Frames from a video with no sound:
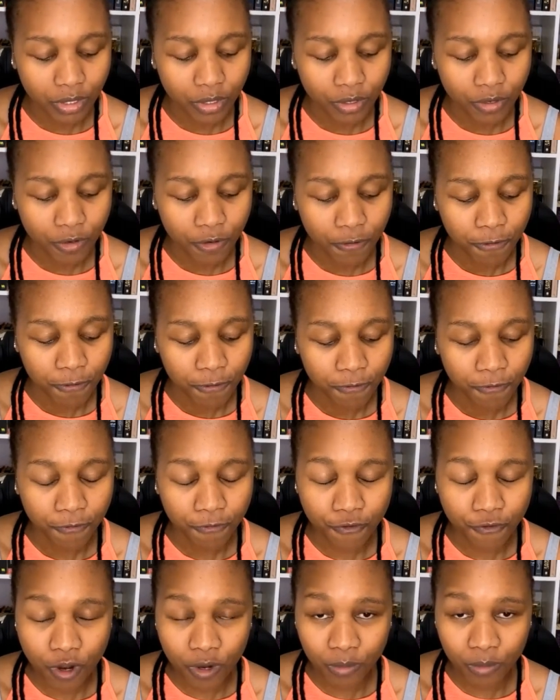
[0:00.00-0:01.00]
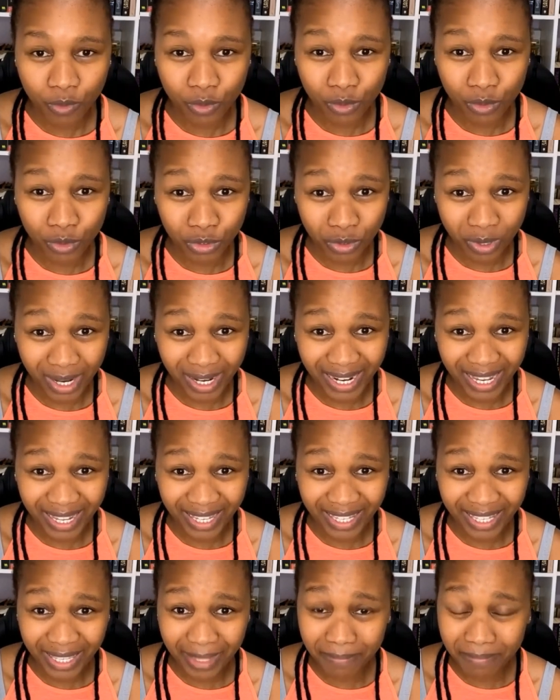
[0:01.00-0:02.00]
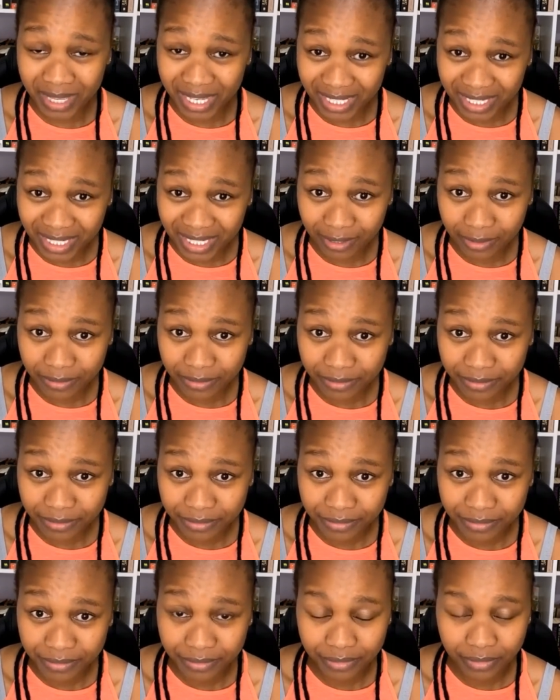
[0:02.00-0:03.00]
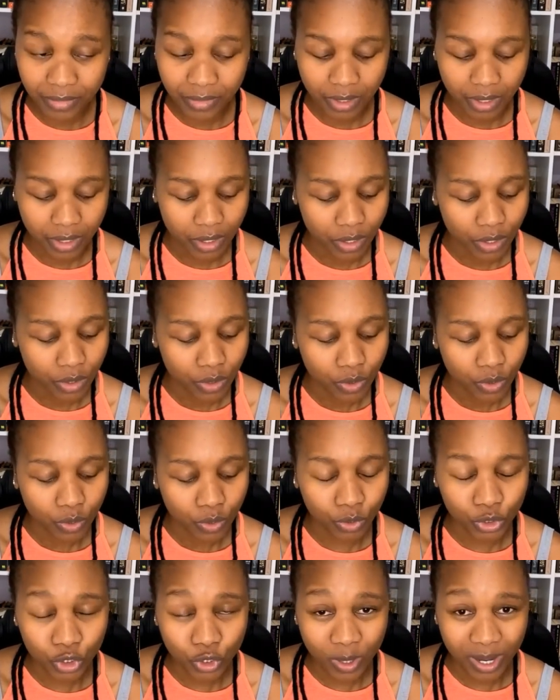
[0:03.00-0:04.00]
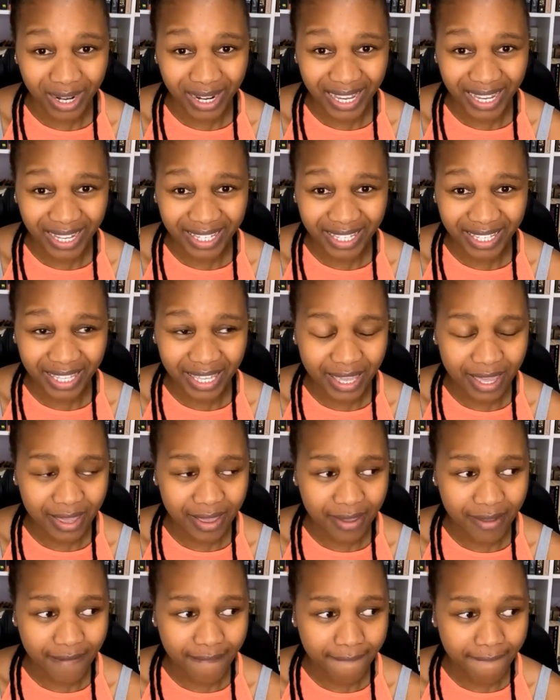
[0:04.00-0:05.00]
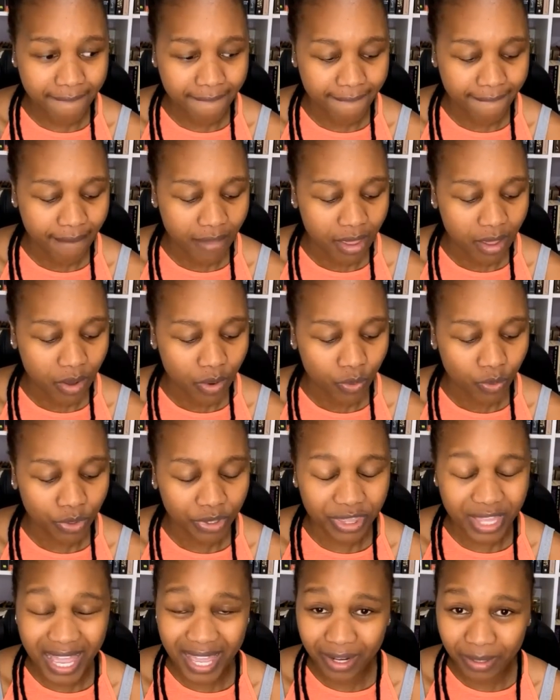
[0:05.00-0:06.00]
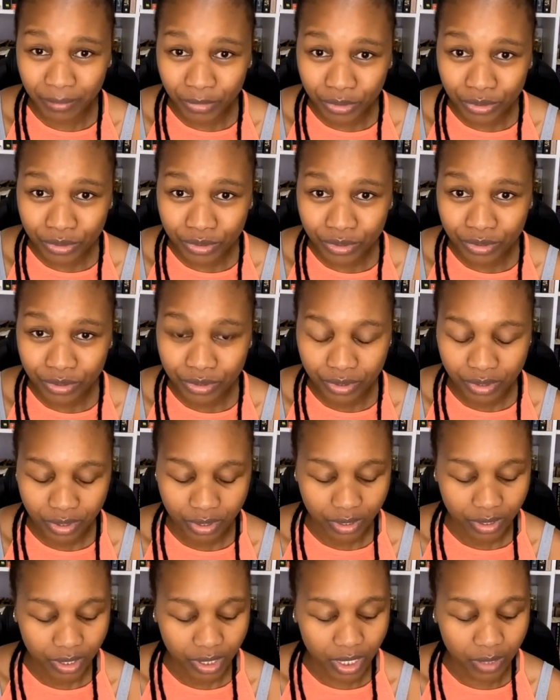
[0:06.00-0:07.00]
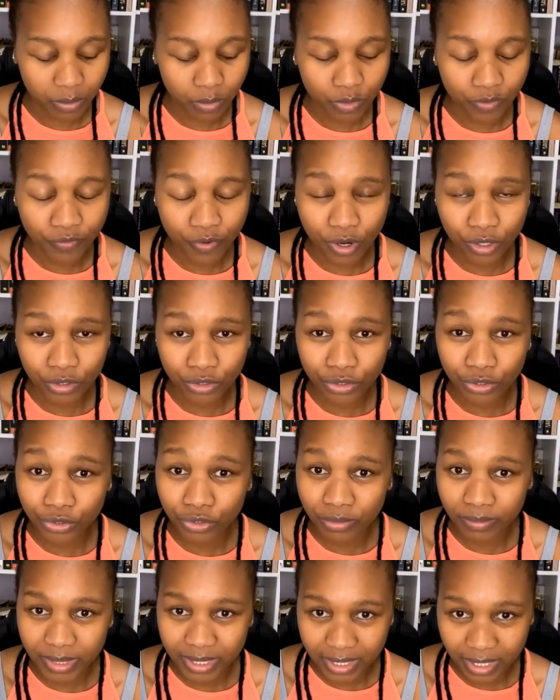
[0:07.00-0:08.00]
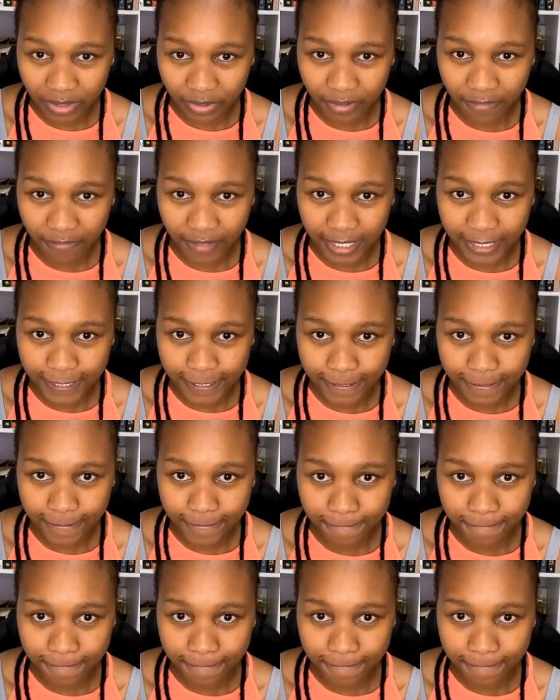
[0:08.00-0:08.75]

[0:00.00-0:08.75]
From ukuthwala ngemithi, ukuthwala with animals, they move on to human sacrifices.